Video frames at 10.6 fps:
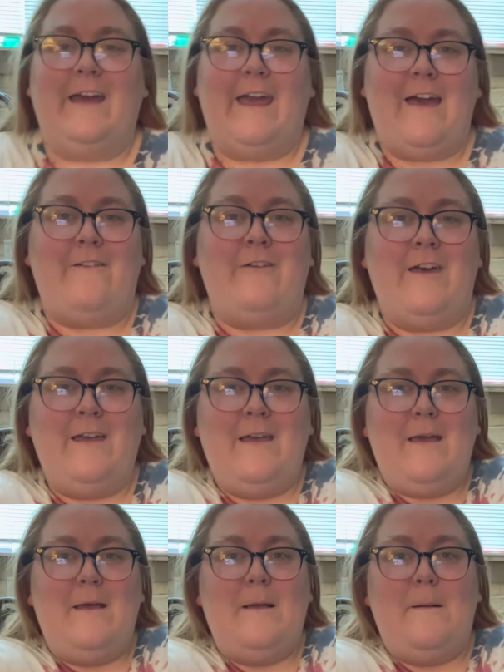I have
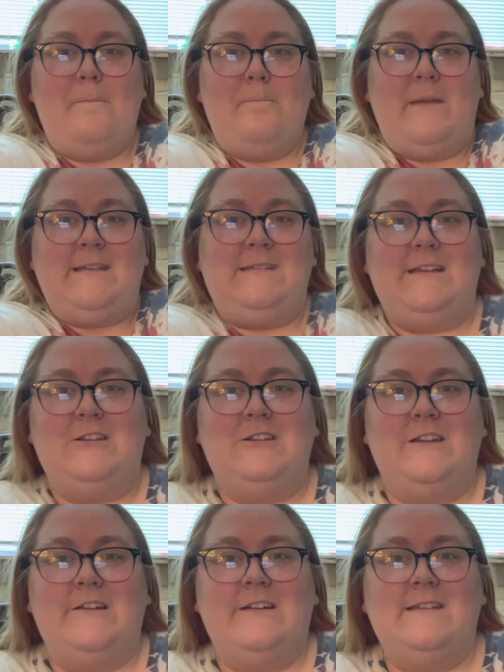my
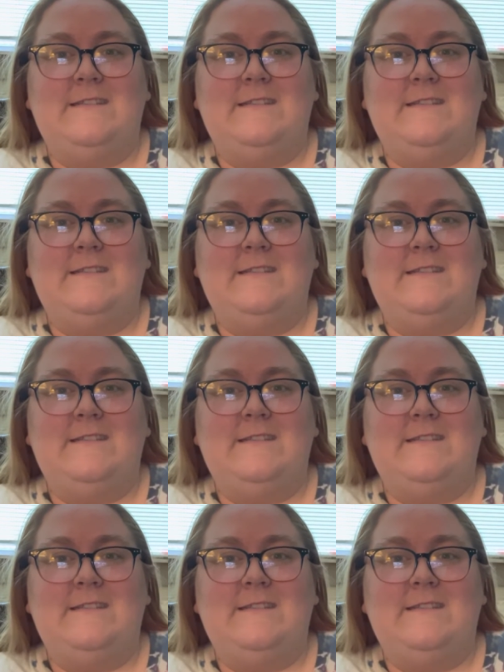stationery